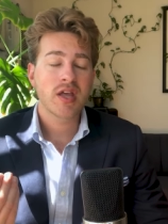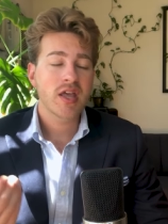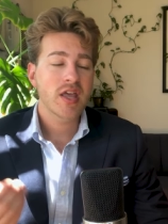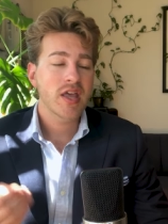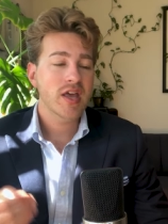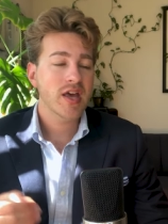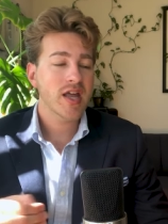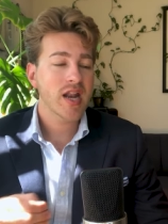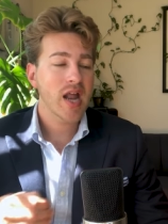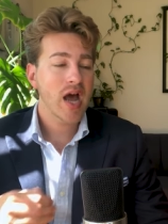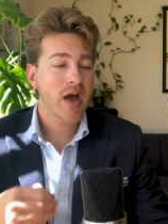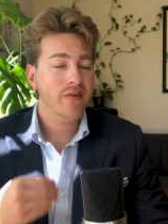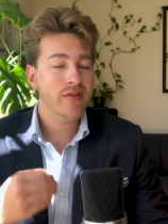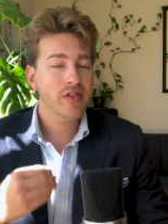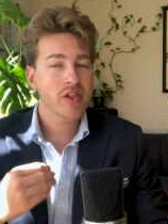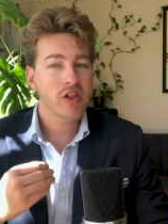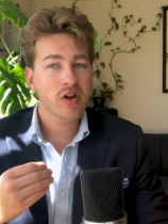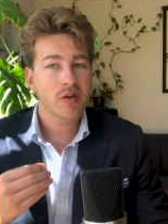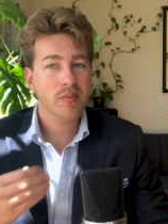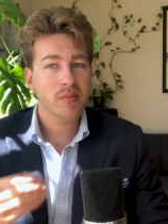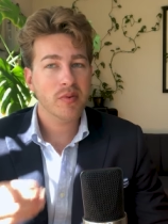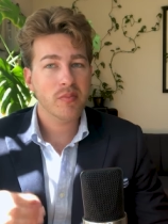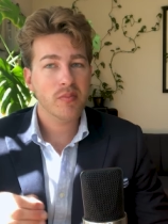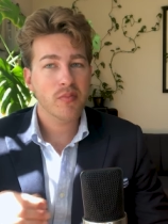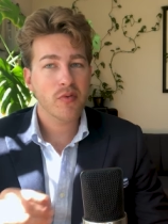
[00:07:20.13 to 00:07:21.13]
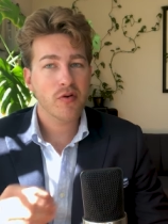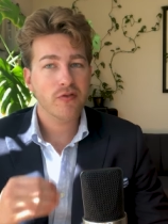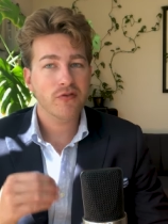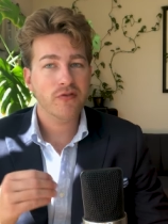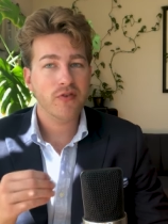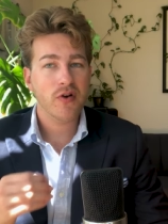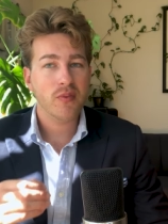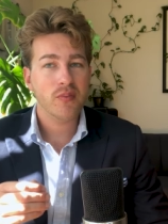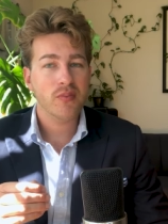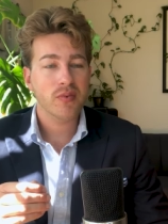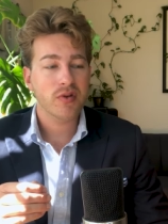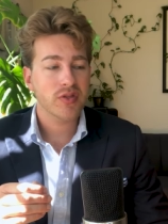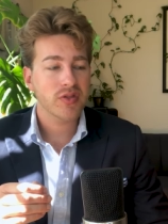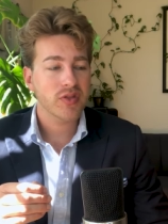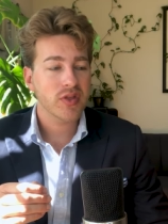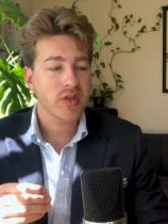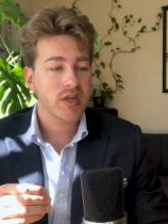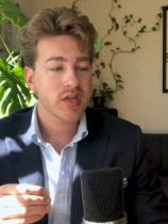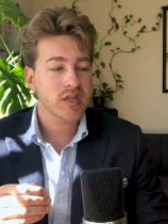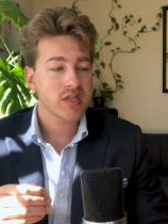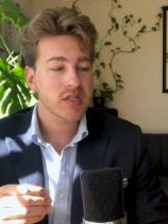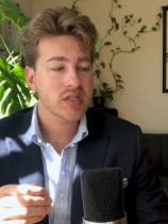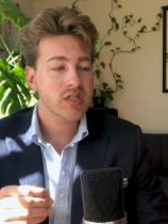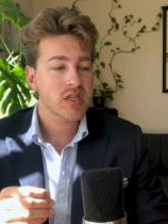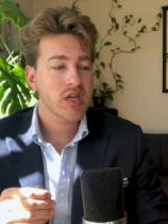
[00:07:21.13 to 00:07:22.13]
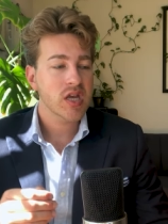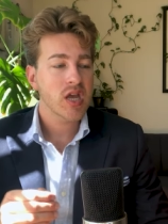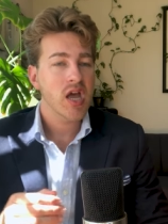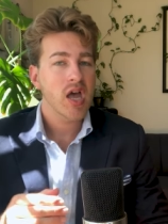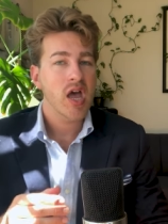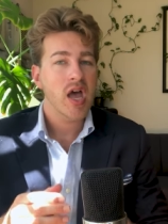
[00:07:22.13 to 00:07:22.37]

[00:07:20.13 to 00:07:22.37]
You can have a little bit more fun with this.